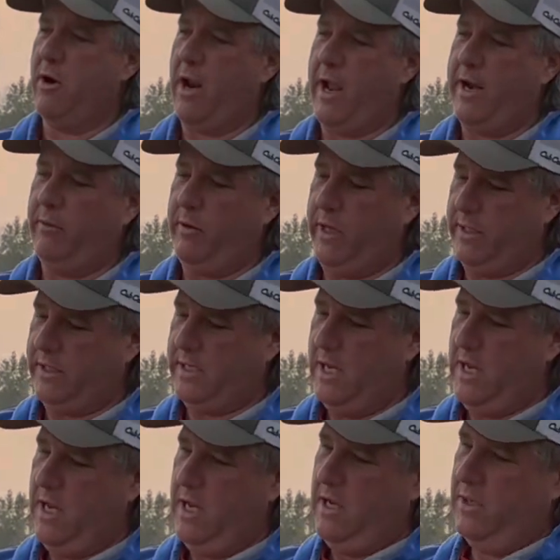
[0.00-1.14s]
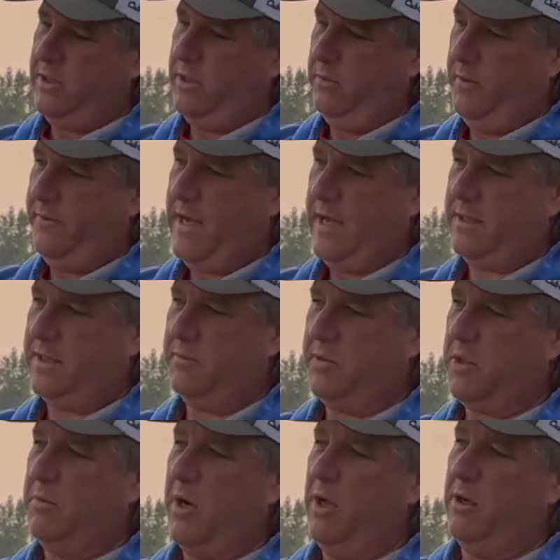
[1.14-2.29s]
9 weeks. So we've got some
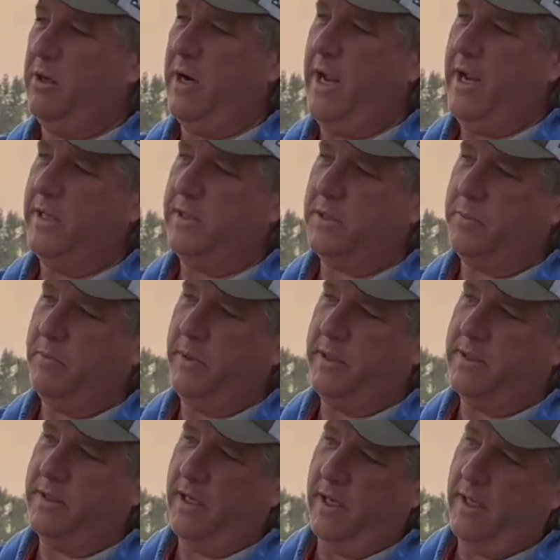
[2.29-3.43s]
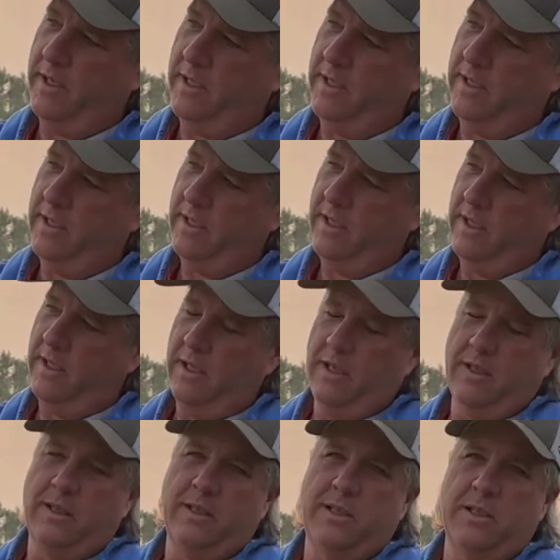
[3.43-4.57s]
smaller hens, but
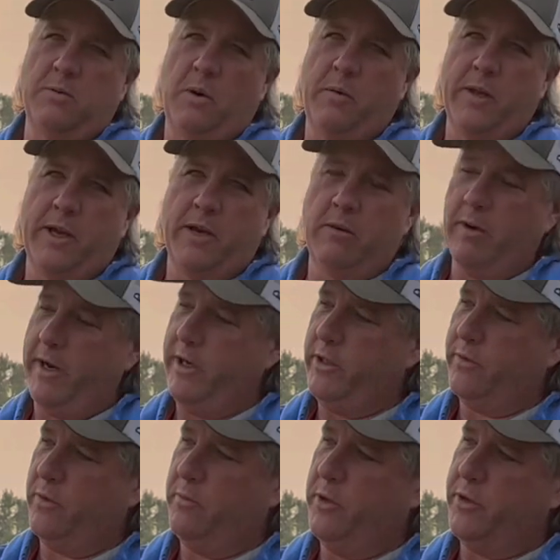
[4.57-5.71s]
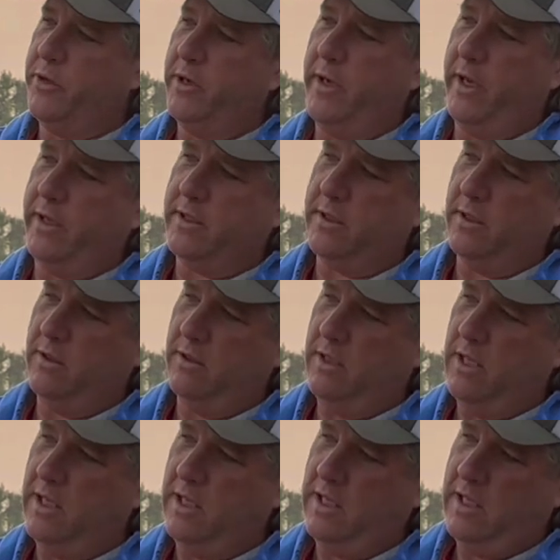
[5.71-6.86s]
this is what we could arrange for butcher dates. So
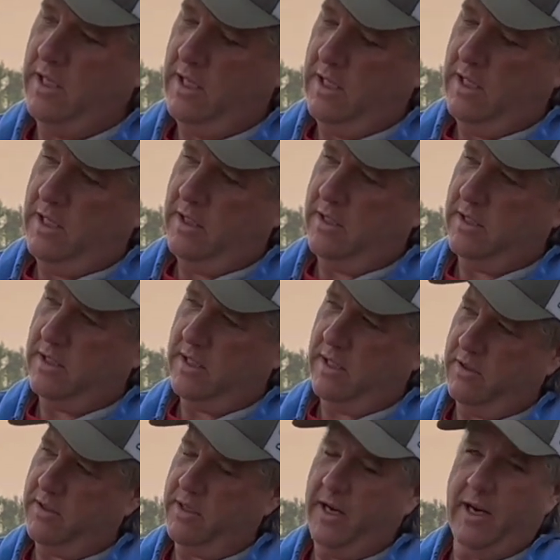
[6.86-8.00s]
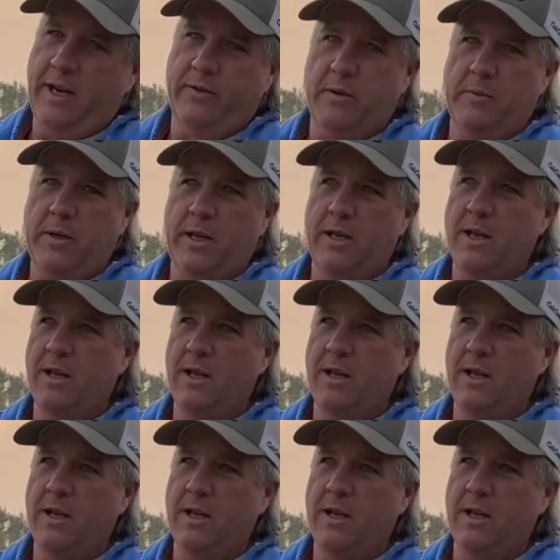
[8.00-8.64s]
this is how it's going to have to be.